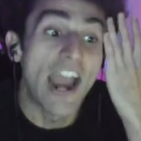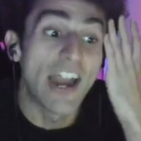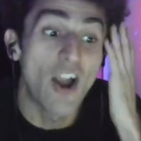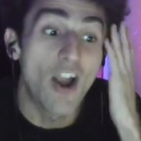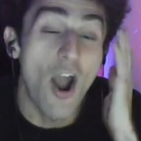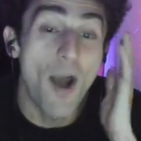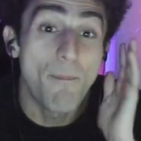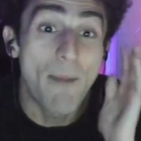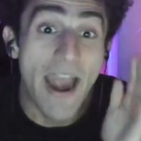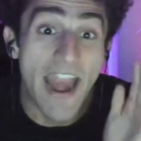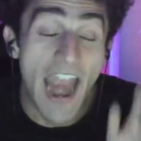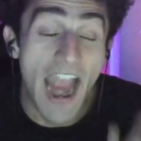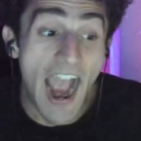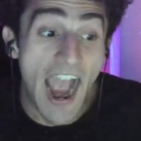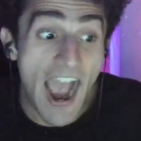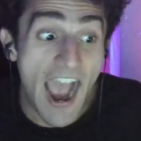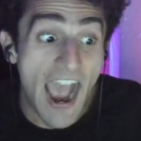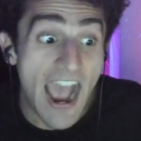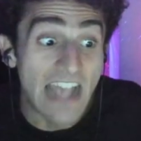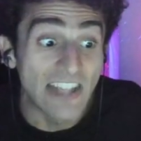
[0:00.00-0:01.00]
got my
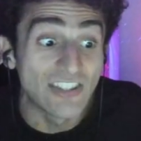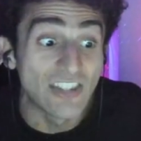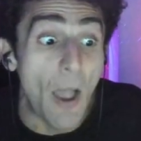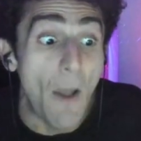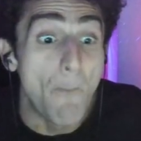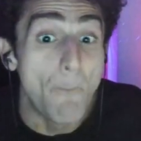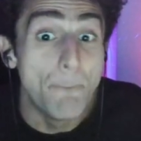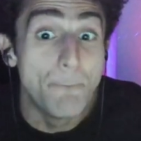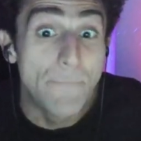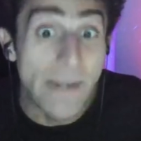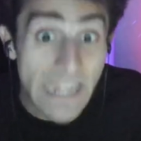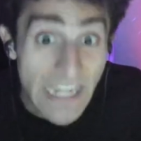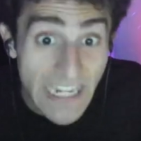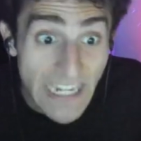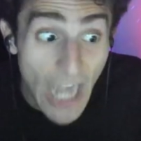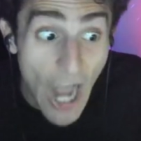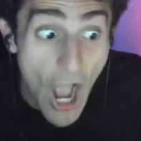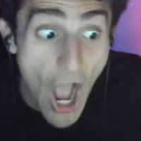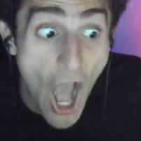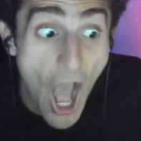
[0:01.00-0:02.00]
ass
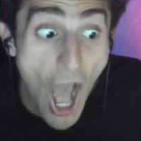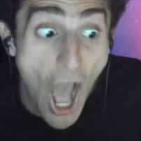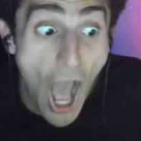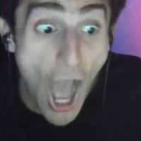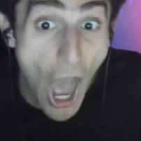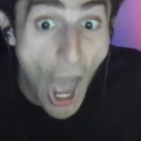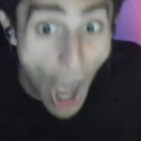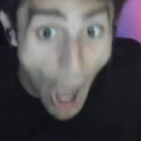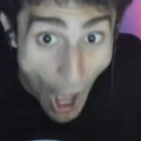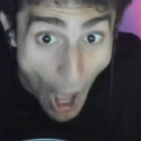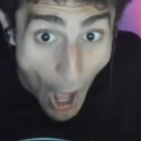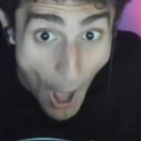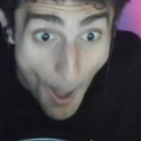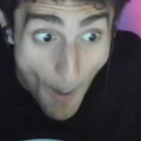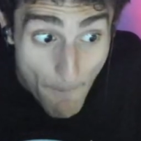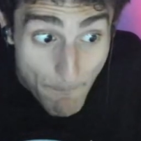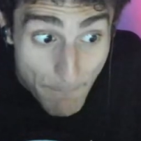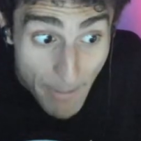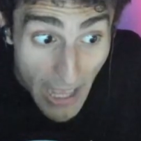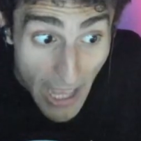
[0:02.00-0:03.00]
beat
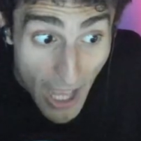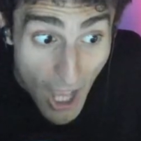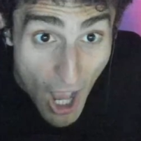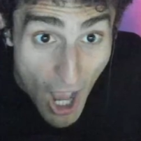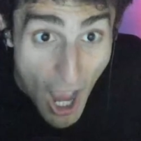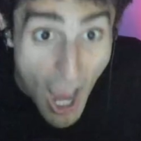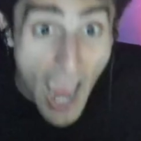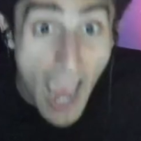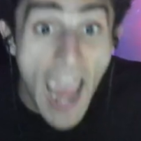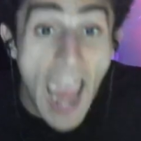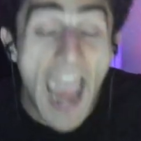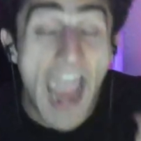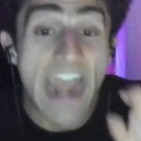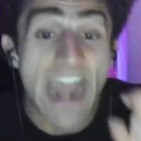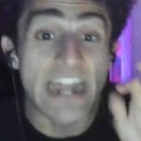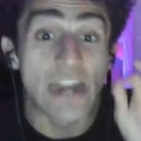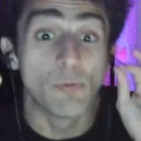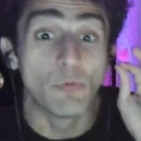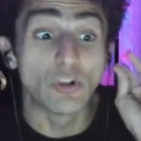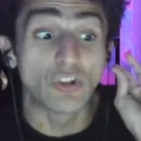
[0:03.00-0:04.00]
up.
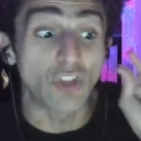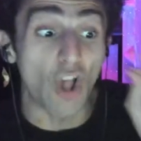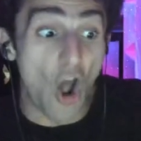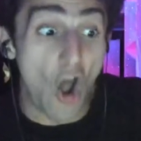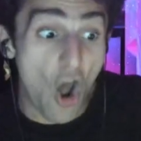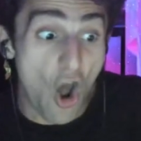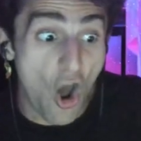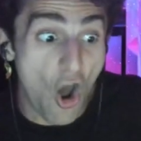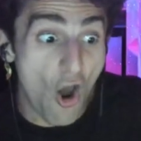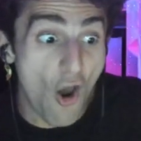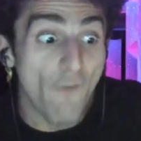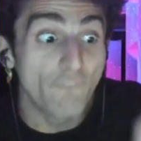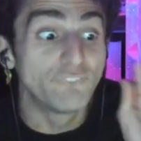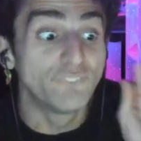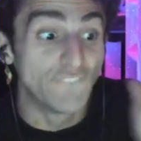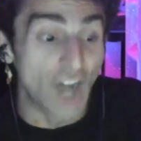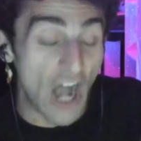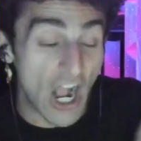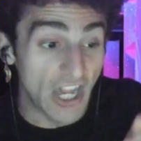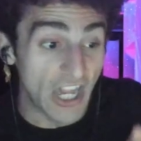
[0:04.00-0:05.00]
And it was all
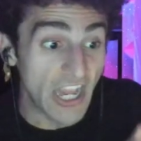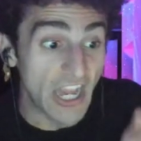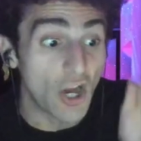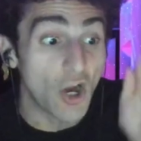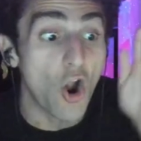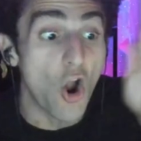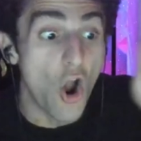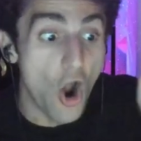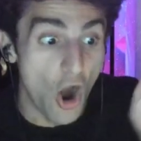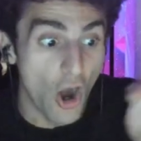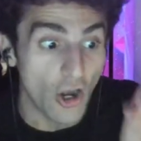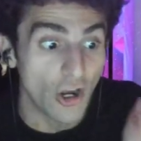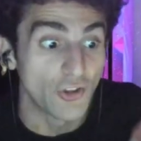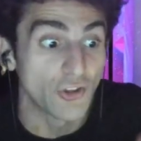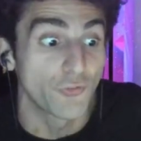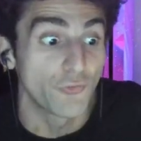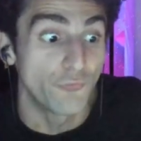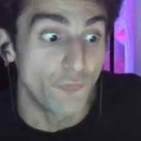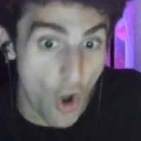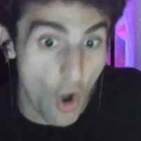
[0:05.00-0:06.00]
fucking
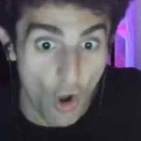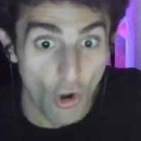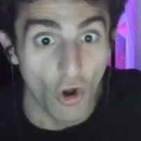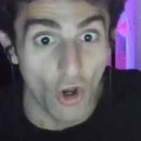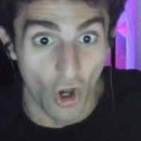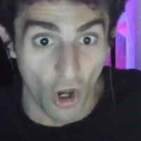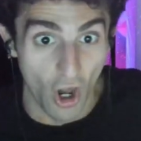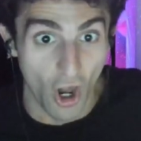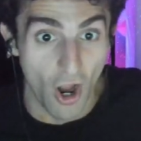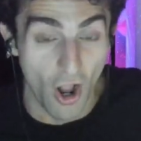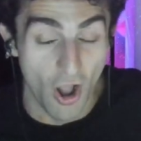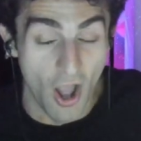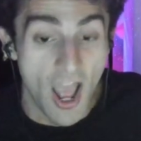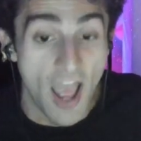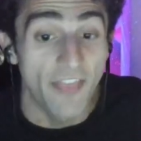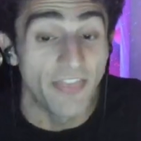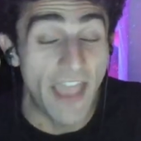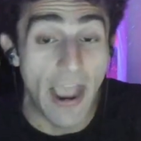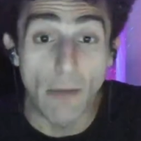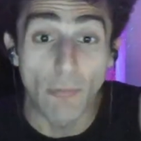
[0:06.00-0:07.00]
Kara's fault, girl.
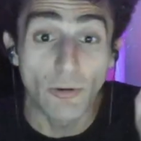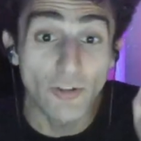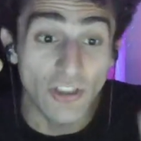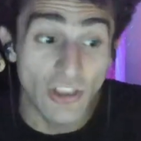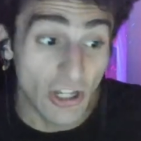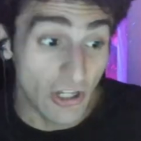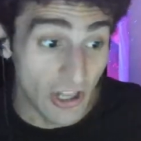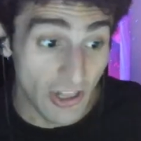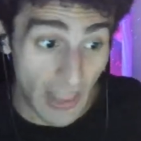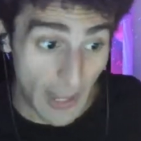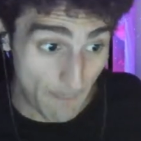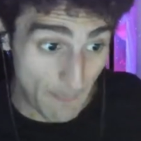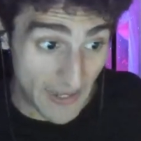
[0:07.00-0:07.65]
That was literally like